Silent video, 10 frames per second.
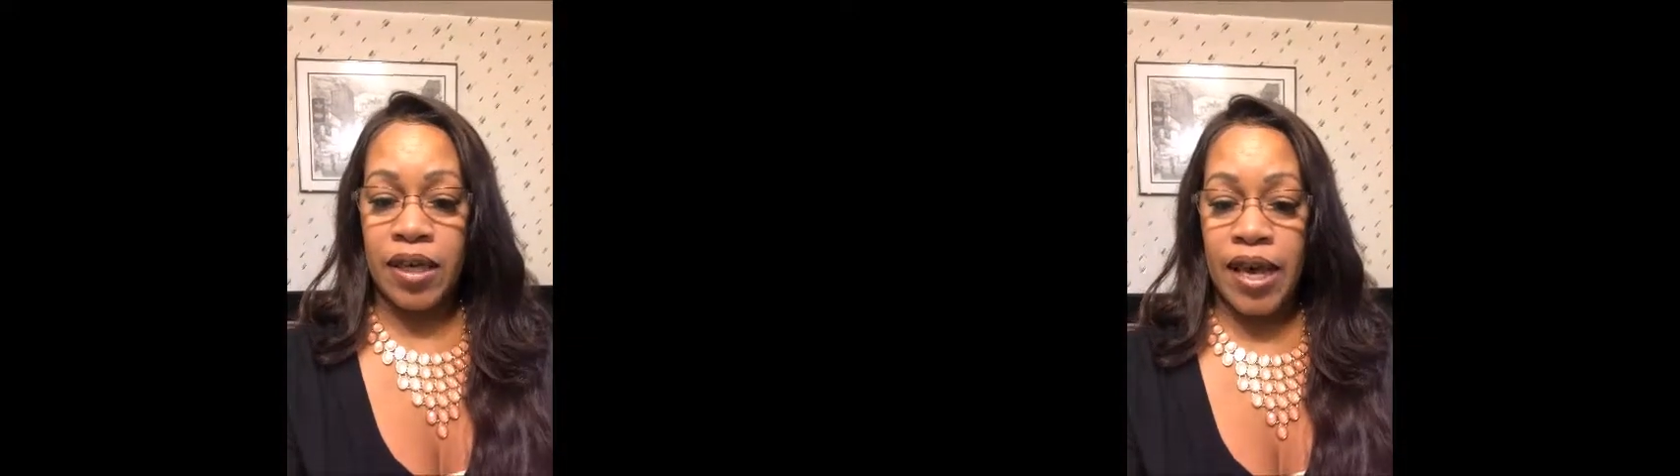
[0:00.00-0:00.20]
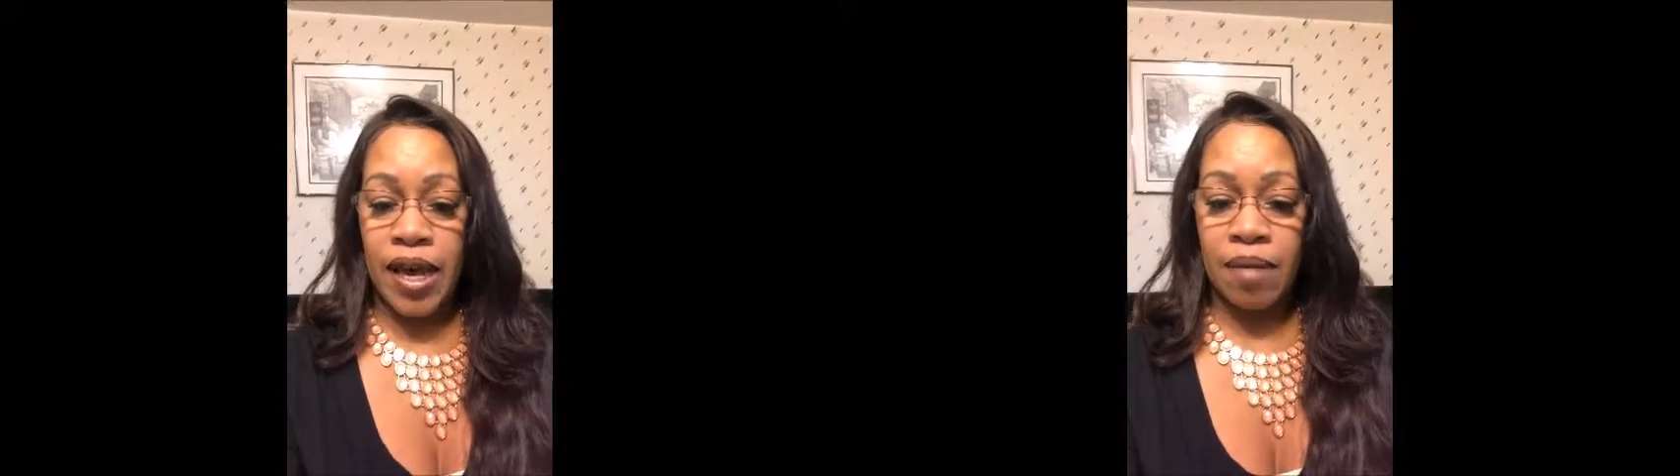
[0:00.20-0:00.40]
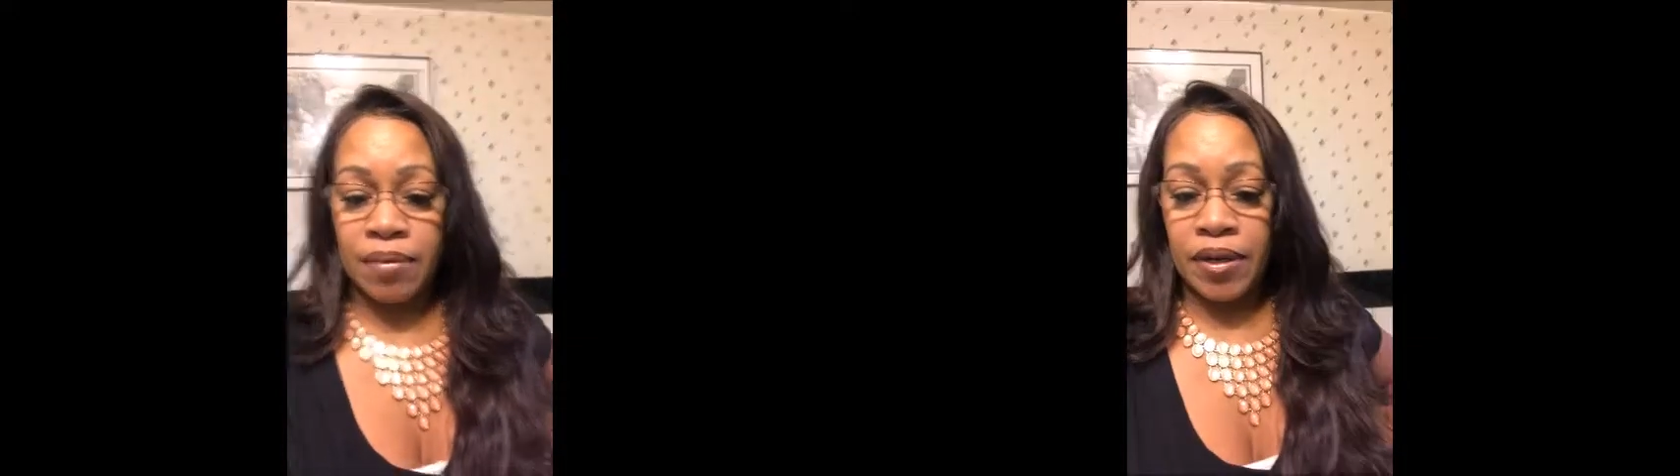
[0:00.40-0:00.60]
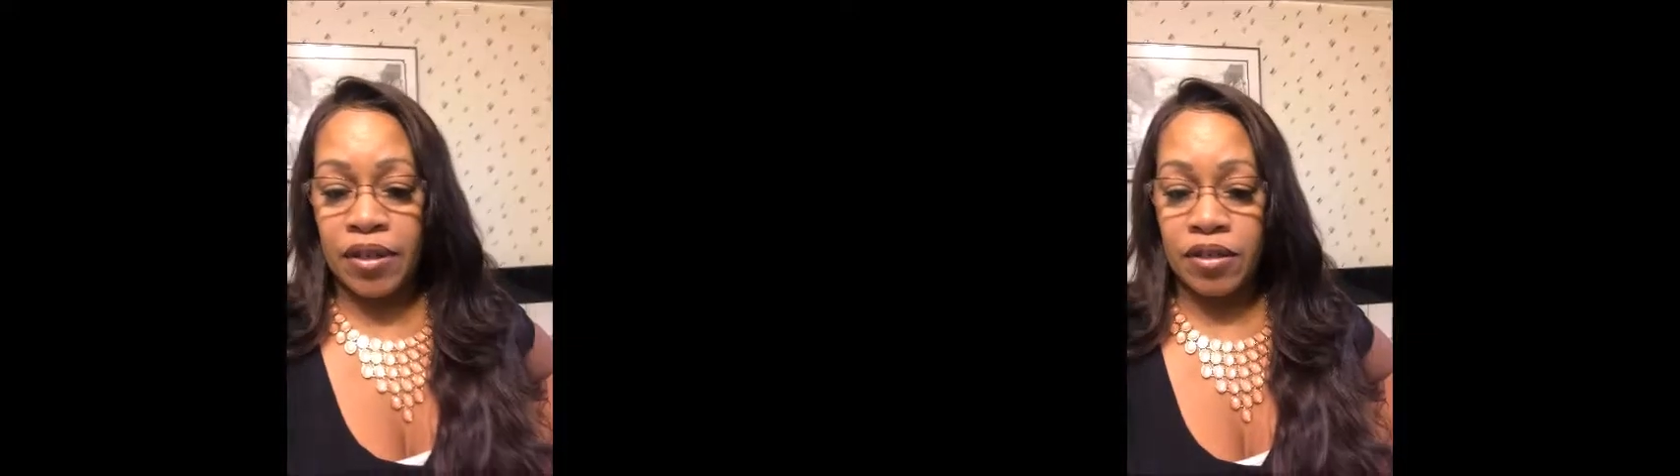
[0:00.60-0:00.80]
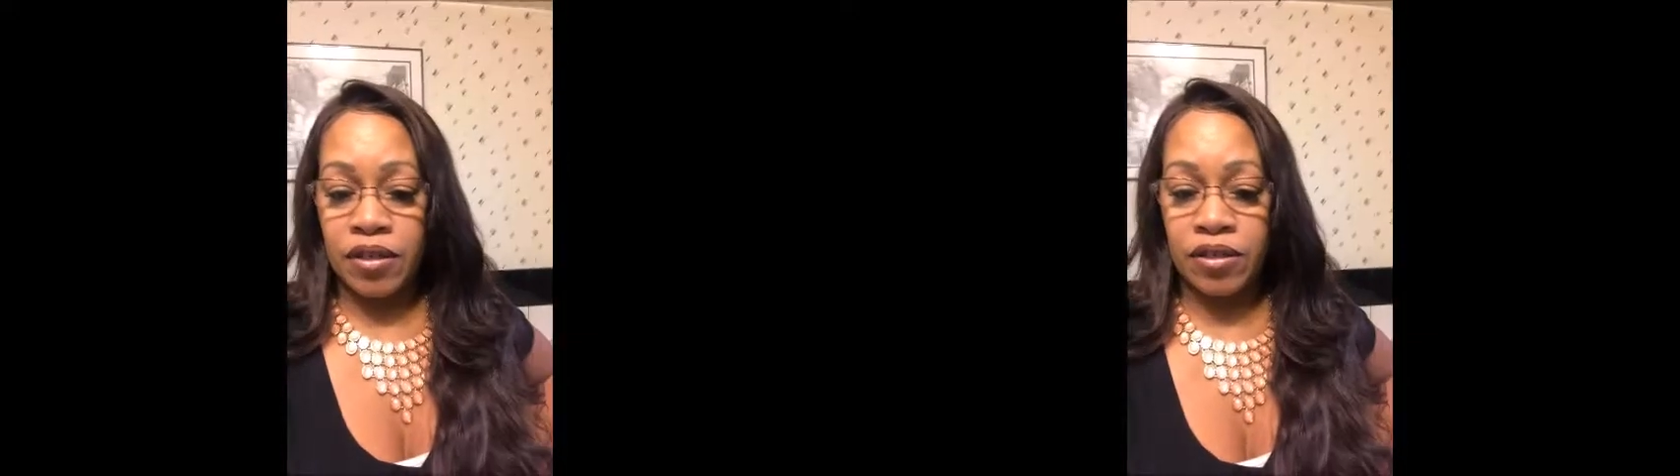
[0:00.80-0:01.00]
cap and
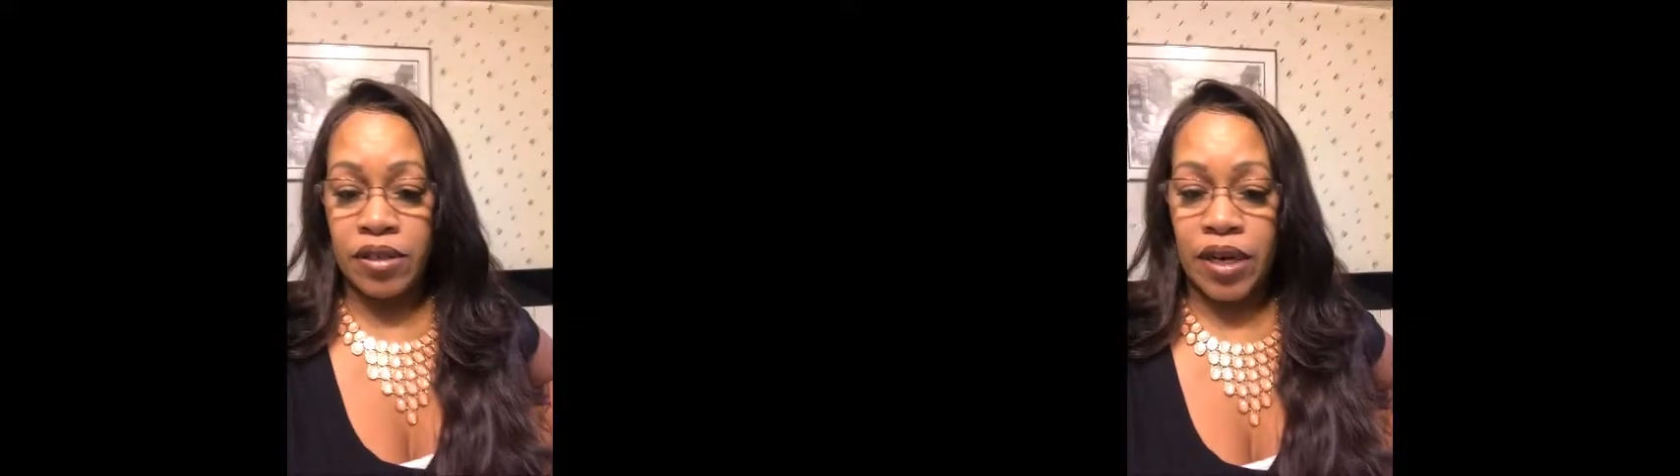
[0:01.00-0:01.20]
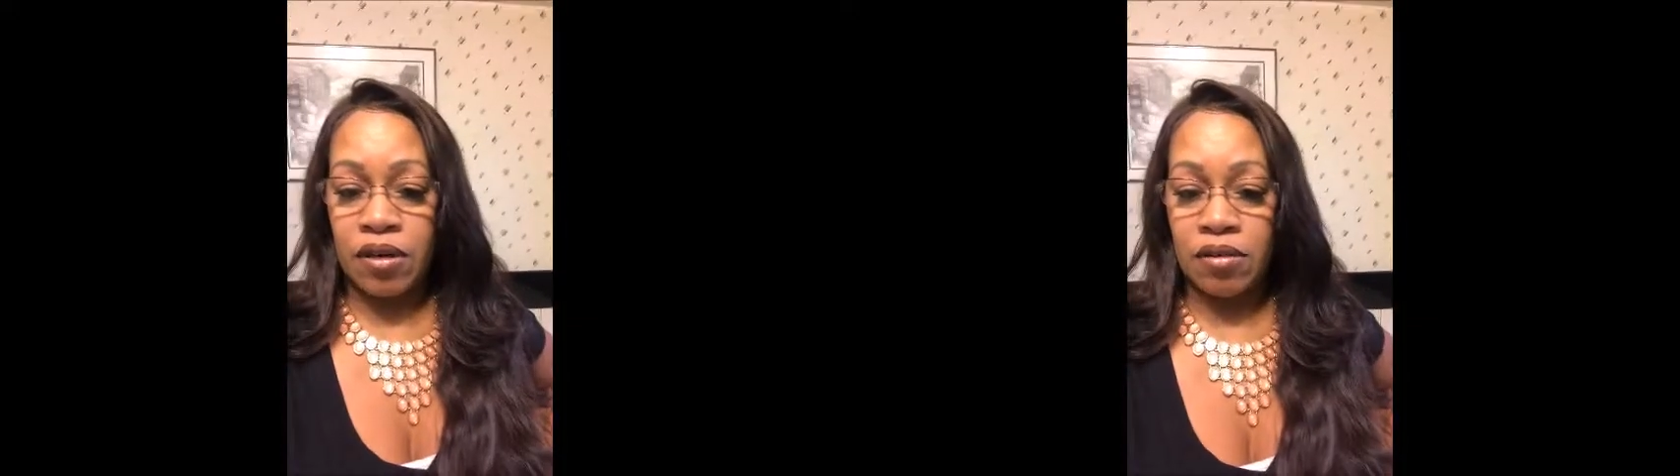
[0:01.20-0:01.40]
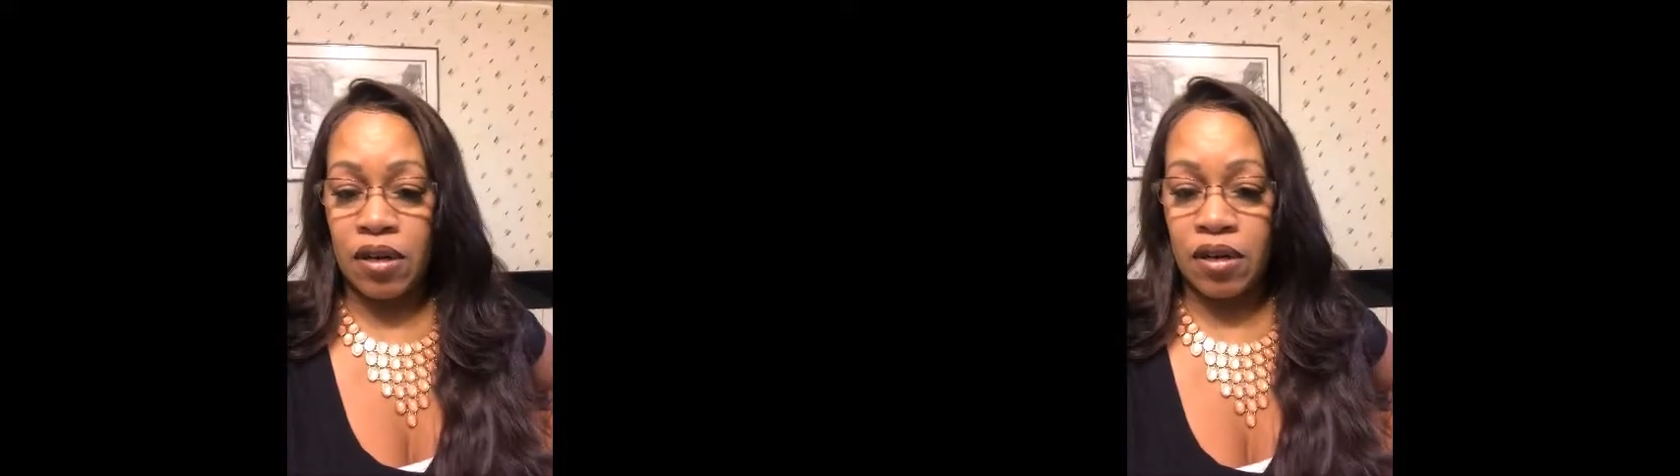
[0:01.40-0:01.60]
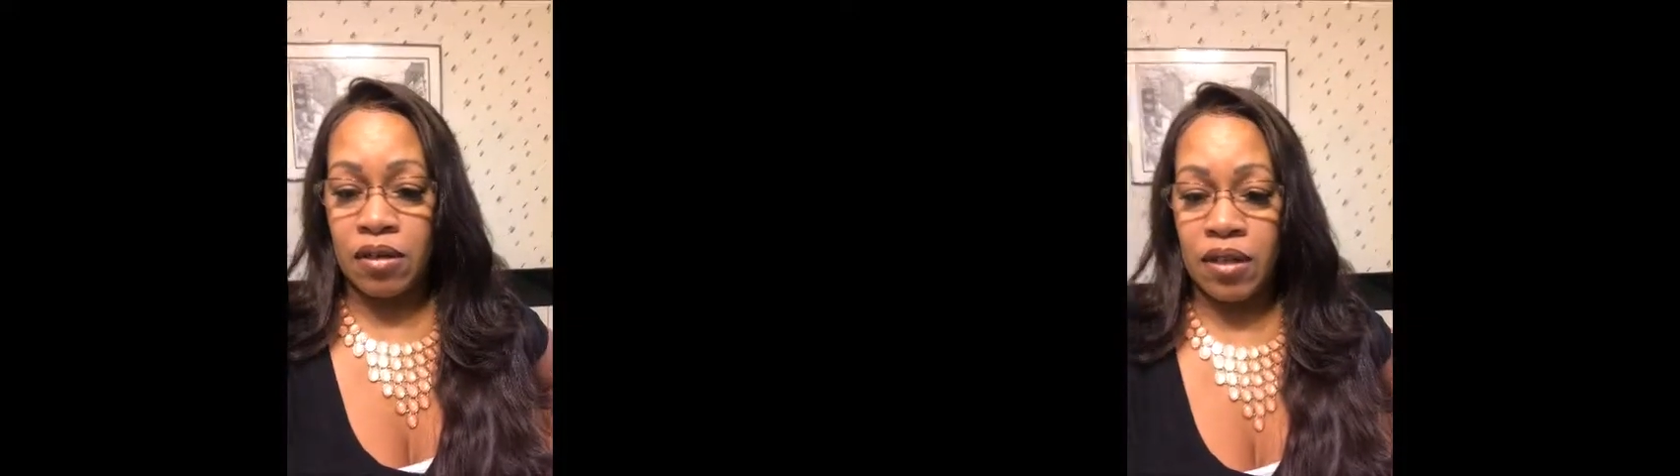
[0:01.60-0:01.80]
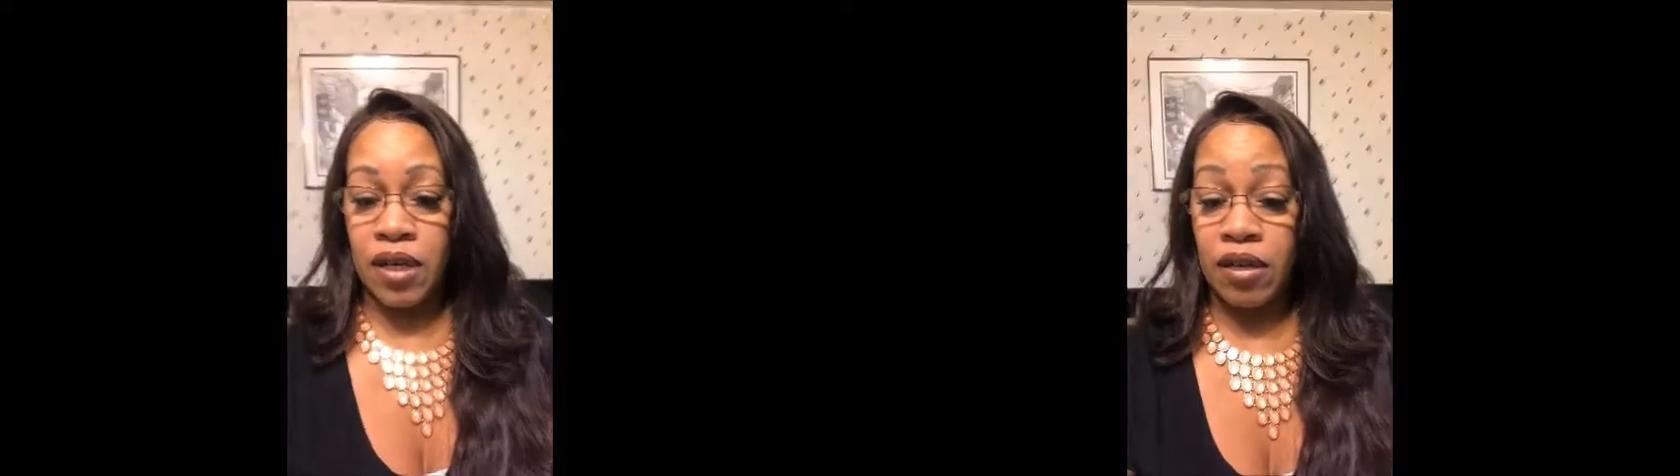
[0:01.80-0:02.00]
it turned out
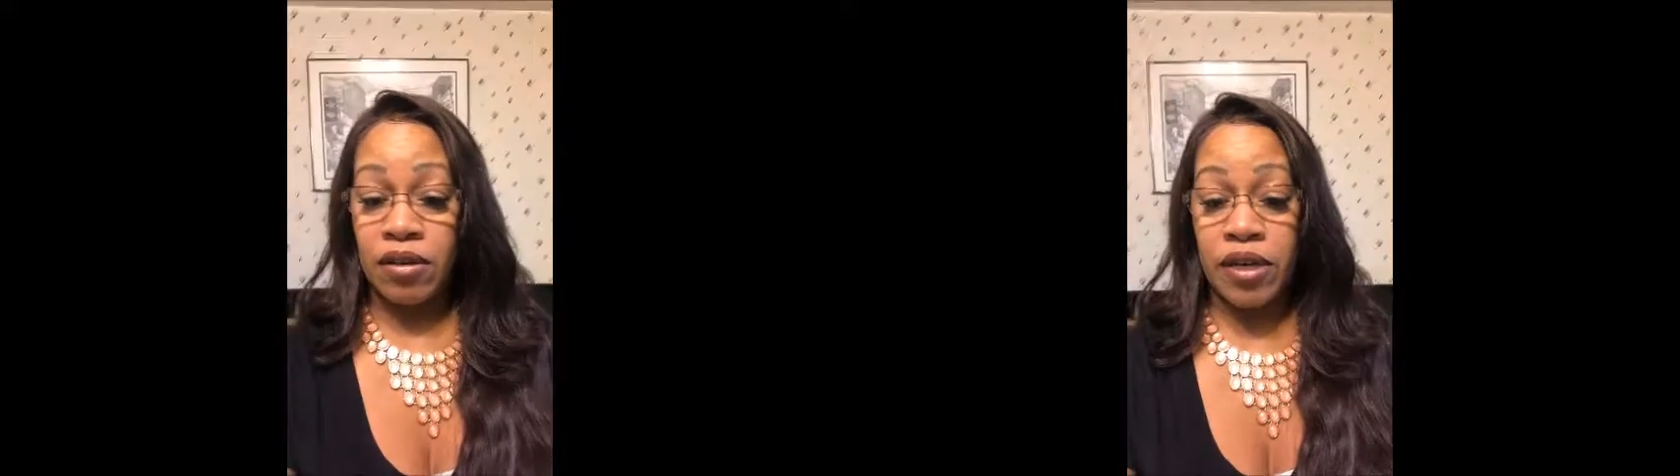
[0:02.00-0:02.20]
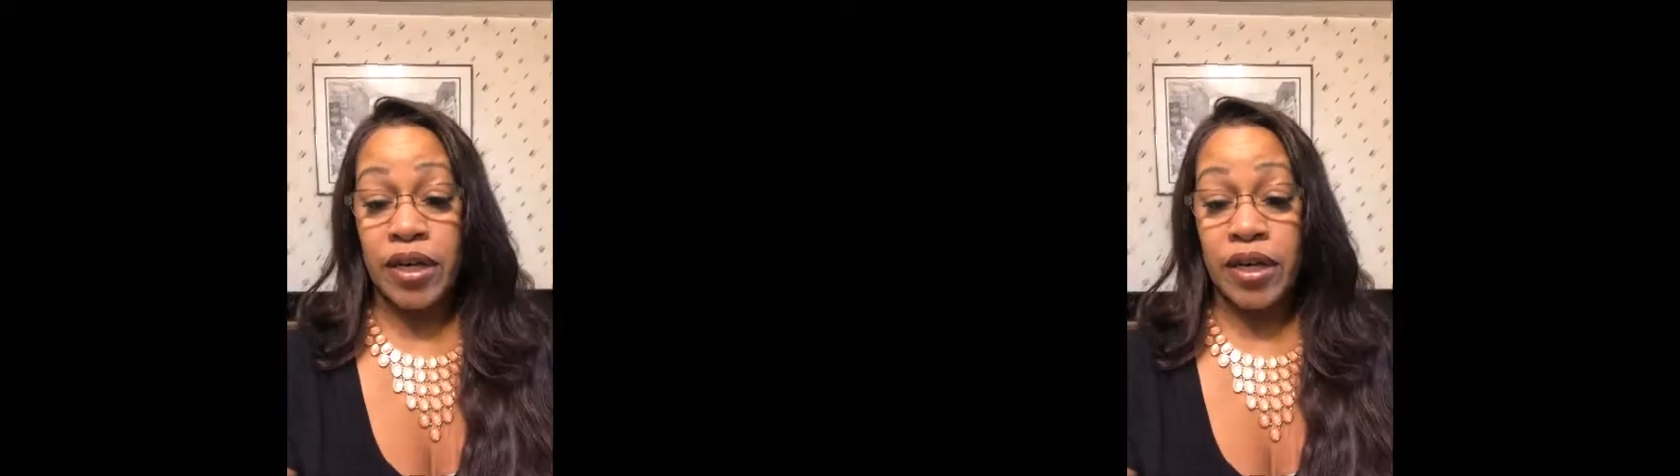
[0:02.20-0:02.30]
on the other,